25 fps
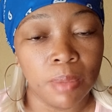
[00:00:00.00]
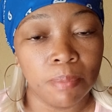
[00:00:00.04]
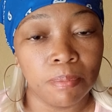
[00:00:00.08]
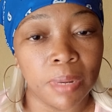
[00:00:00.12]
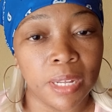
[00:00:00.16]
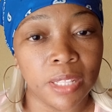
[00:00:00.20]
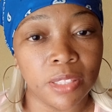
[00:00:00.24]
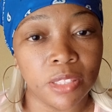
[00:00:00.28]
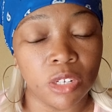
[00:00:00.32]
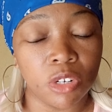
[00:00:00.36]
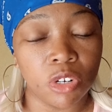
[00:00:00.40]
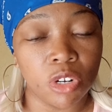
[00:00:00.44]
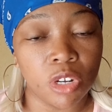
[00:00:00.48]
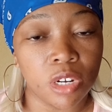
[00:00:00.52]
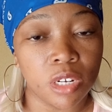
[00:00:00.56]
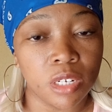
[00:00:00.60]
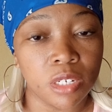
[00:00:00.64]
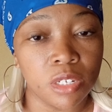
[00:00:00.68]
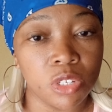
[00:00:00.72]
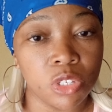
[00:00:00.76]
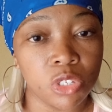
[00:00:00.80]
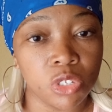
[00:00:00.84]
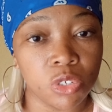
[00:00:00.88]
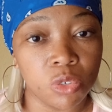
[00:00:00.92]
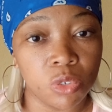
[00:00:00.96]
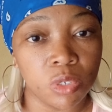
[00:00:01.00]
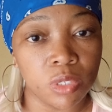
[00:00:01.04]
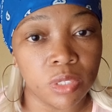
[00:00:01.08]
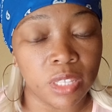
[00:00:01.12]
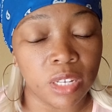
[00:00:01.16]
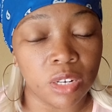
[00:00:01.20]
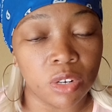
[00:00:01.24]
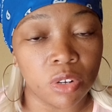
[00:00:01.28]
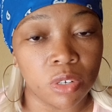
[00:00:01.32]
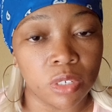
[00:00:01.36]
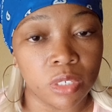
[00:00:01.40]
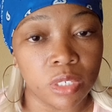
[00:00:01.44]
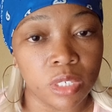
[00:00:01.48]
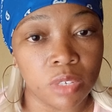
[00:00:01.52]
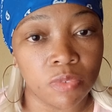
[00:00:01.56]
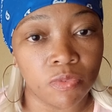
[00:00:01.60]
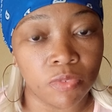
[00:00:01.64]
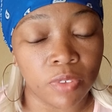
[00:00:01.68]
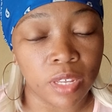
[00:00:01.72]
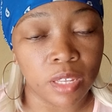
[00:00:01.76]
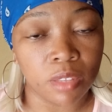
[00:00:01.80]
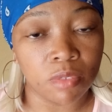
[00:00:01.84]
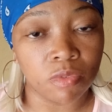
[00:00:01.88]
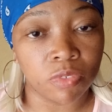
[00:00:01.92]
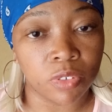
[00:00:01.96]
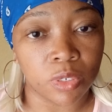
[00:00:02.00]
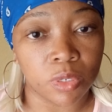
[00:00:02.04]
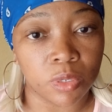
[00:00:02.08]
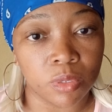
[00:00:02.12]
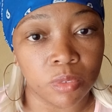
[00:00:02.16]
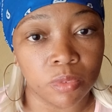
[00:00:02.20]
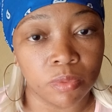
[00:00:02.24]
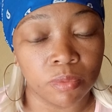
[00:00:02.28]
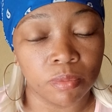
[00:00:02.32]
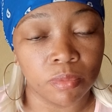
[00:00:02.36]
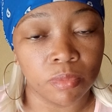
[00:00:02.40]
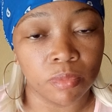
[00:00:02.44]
But the Lord is good, the Lord is faithful.